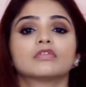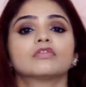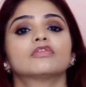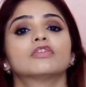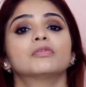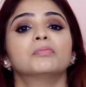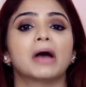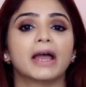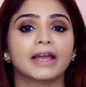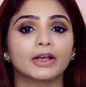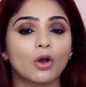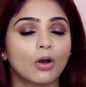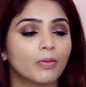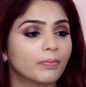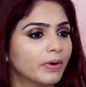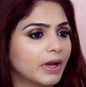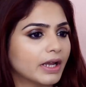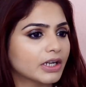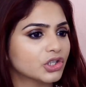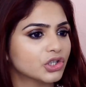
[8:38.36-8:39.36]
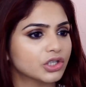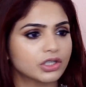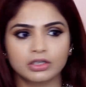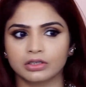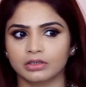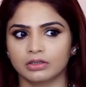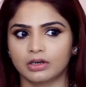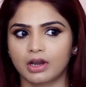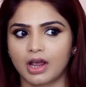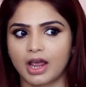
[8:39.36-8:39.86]
For my
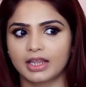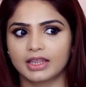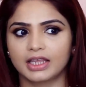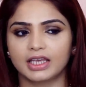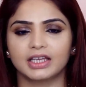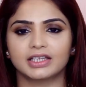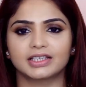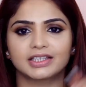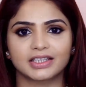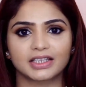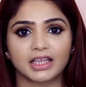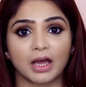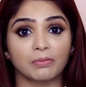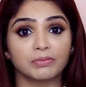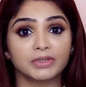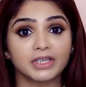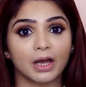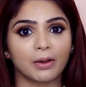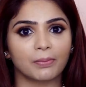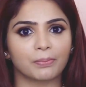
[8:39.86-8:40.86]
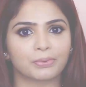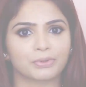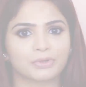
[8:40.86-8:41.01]
complexion, I think it's a thumbs up.